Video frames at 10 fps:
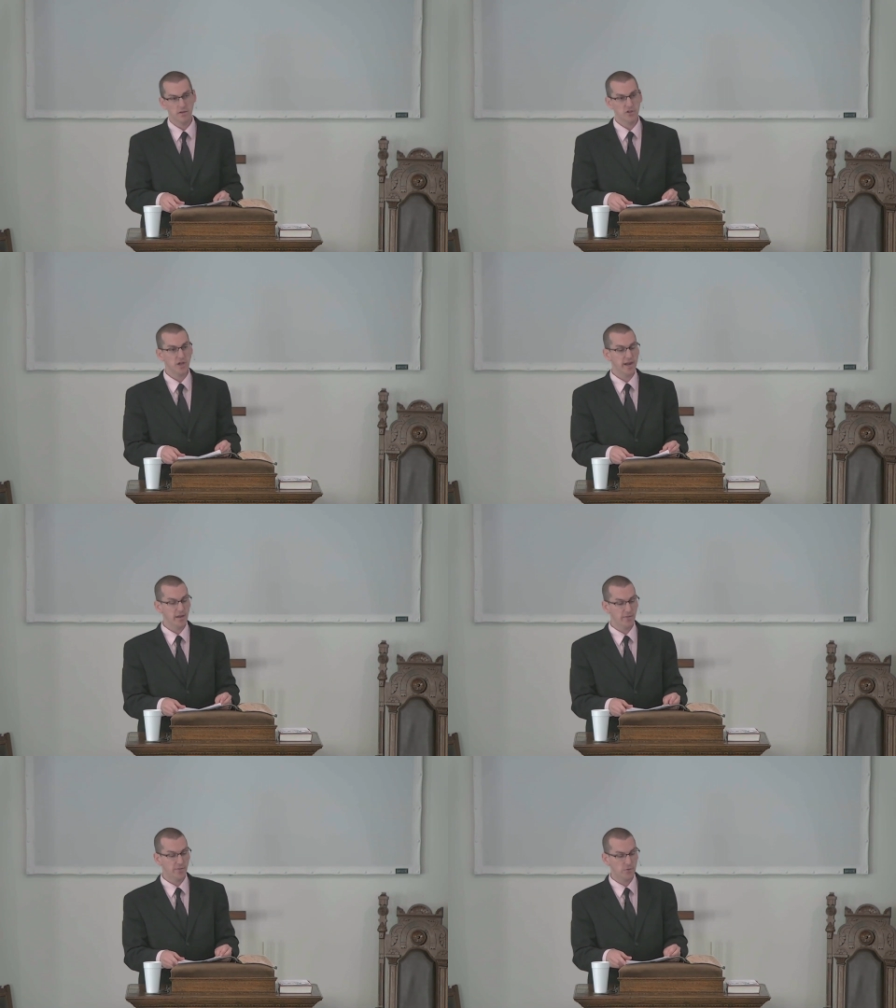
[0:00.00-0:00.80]

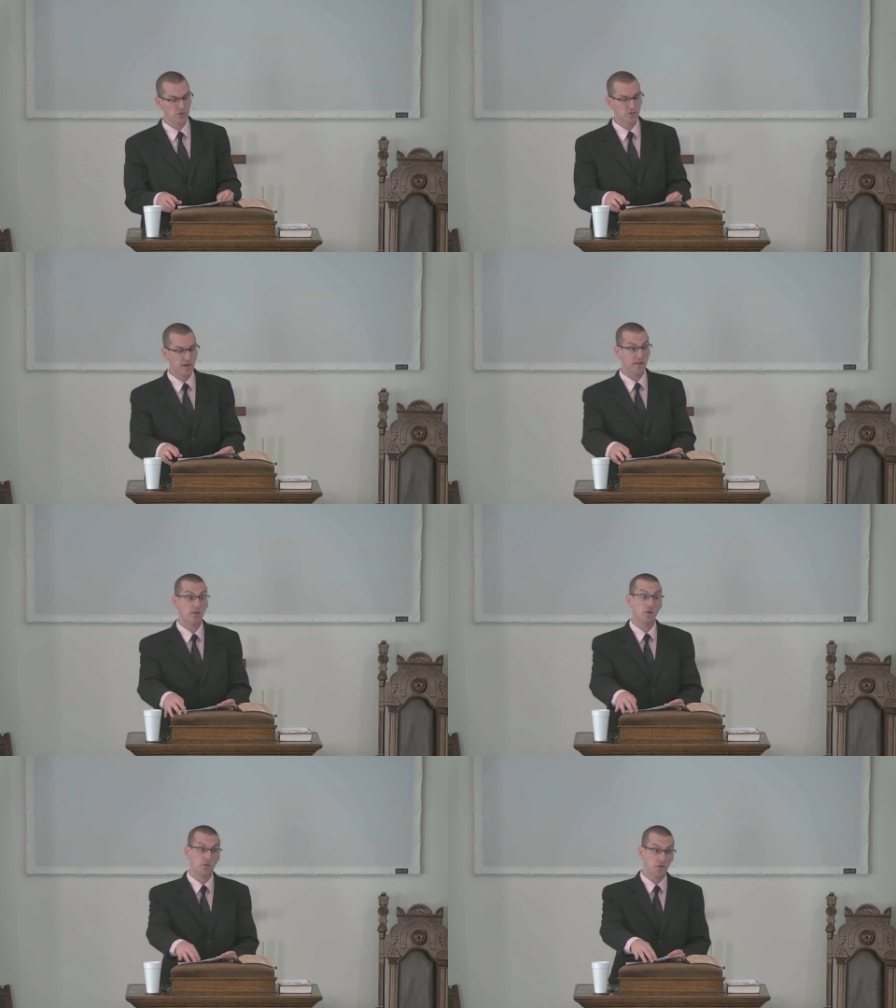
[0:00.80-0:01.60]
shining in full
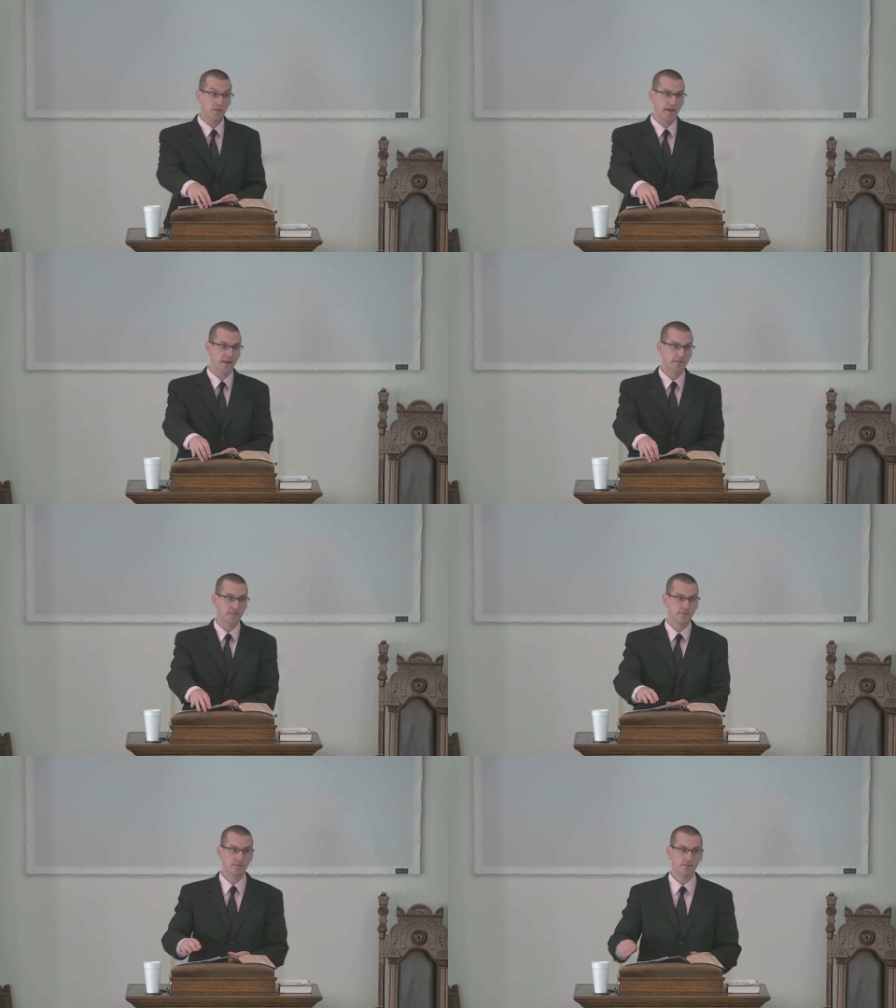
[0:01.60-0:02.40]
strength? Don't do that.